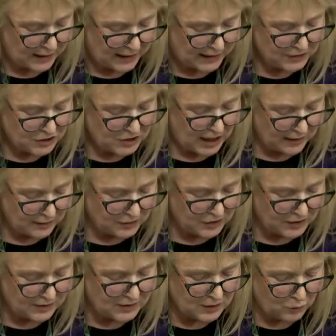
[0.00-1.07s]
and
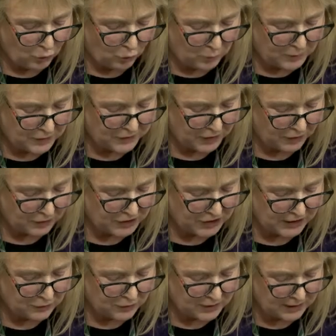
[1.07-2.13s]
challenges the norm of young
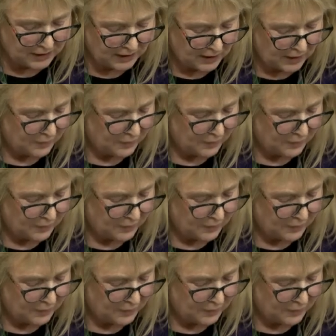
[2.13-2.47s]
children